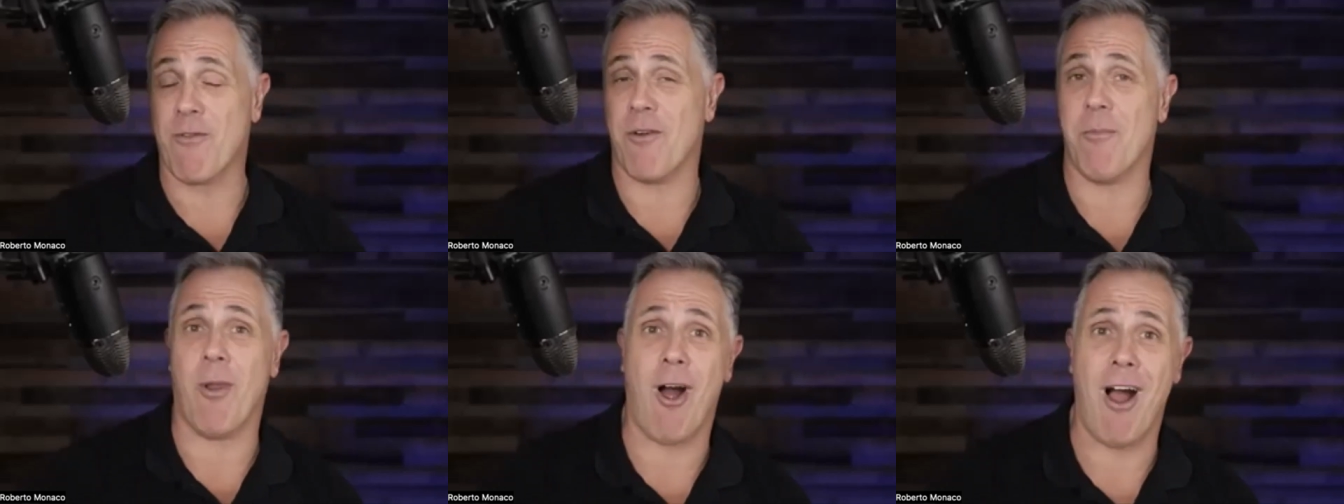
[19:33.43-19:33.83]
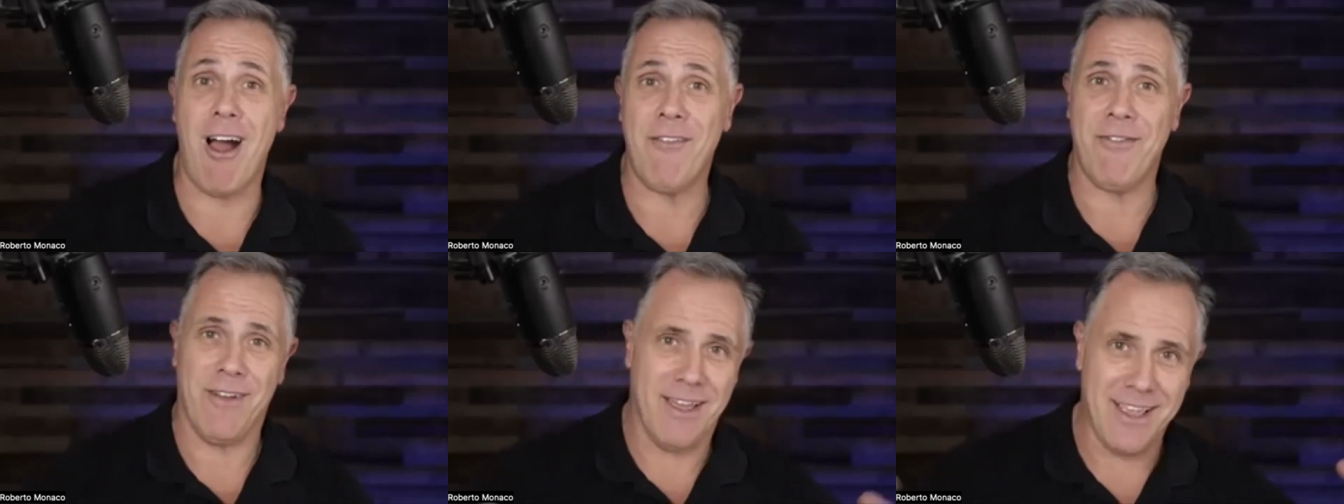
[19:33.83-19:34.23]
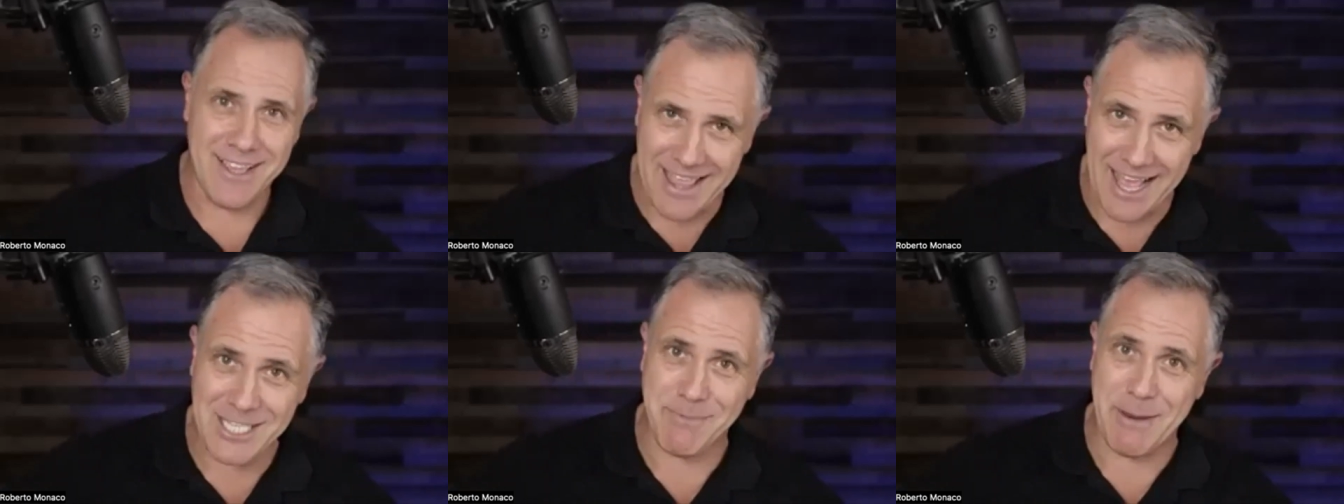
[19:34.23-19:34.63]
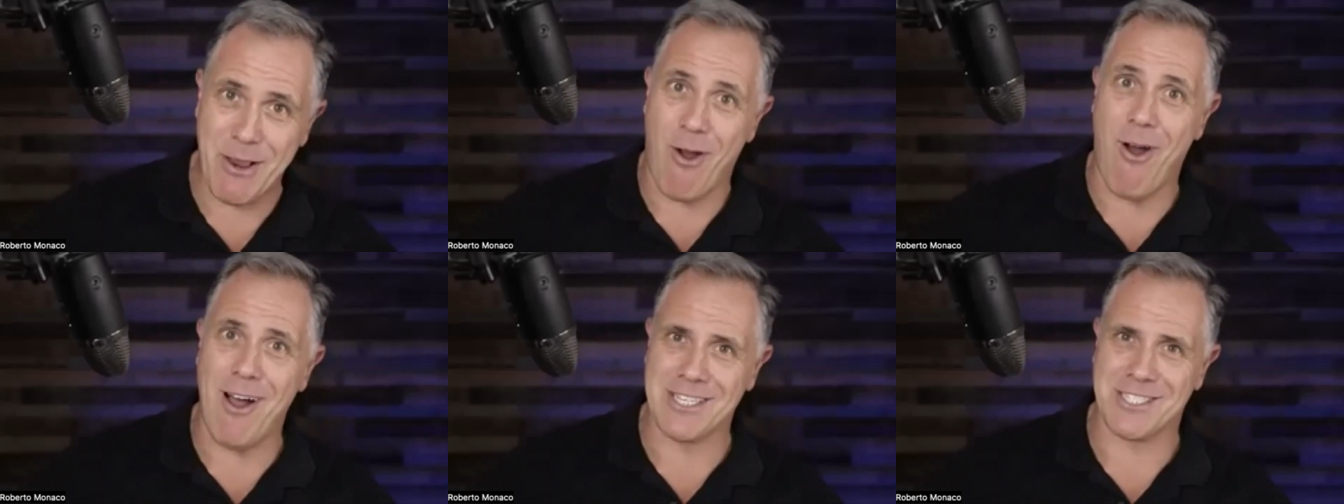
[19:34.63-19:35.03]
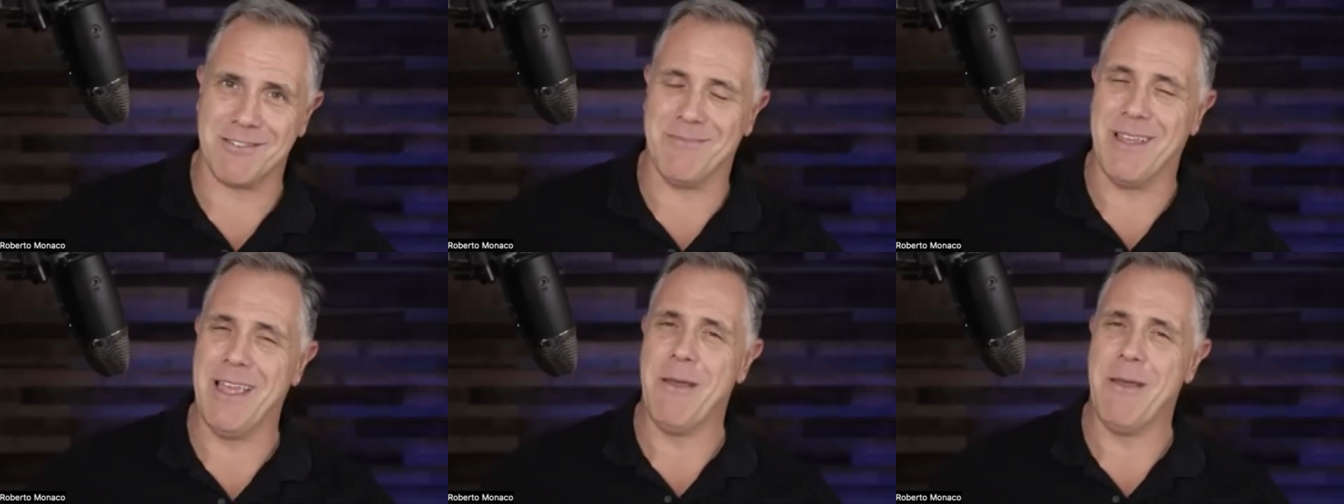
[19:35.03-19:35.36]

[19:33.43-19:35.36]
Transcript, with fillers: from love. That's being awesome.